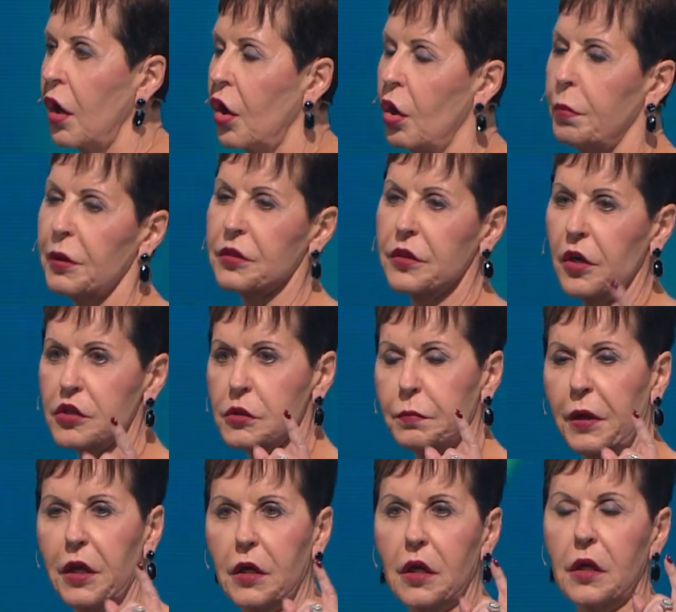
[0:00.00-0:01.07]
Oh, but there's
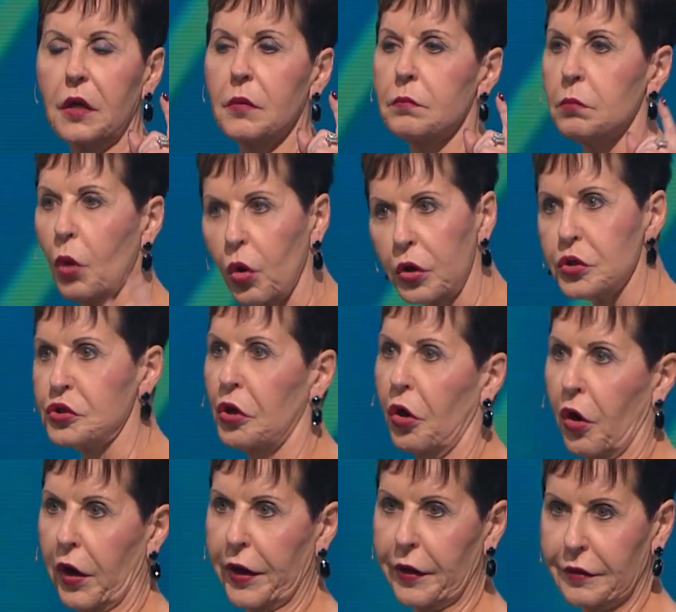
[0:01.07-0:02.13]
been more
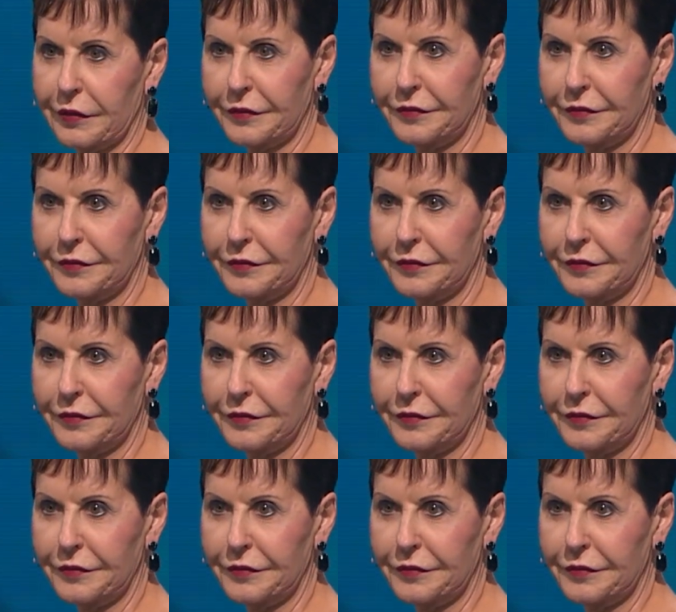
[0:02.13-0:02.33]
joy